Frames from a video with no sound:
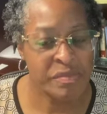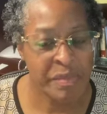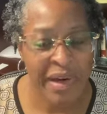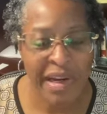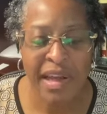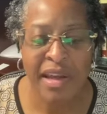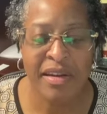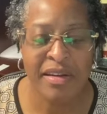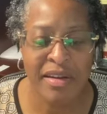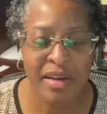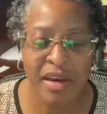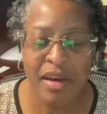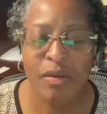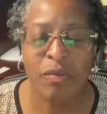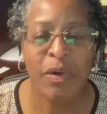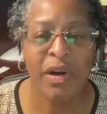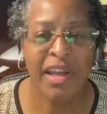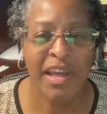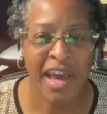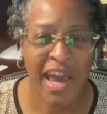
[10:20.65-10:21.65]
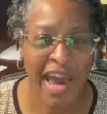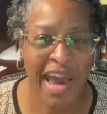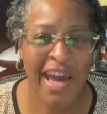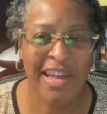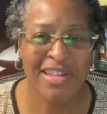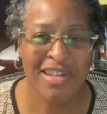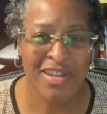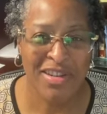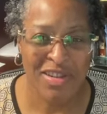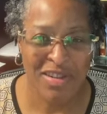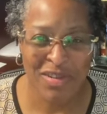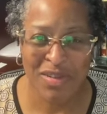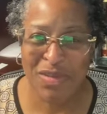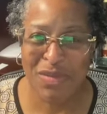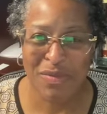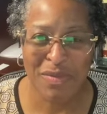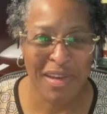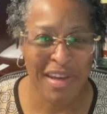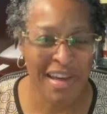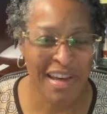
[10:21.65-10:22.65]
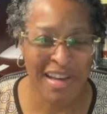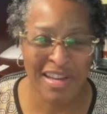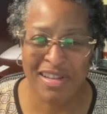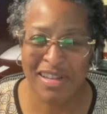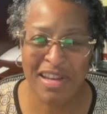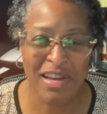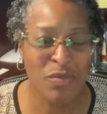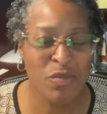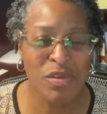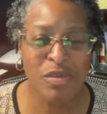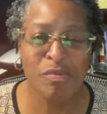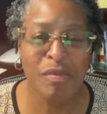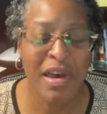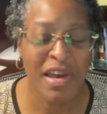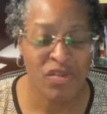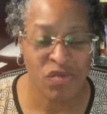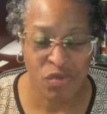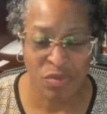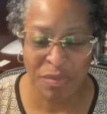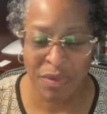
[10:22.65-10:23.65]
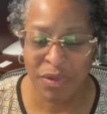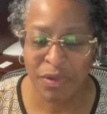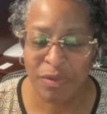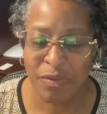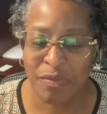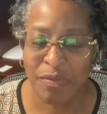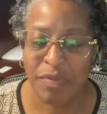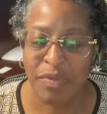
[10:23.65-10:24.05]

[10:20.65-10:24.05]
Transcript: but he did what he had to do because he was miserable.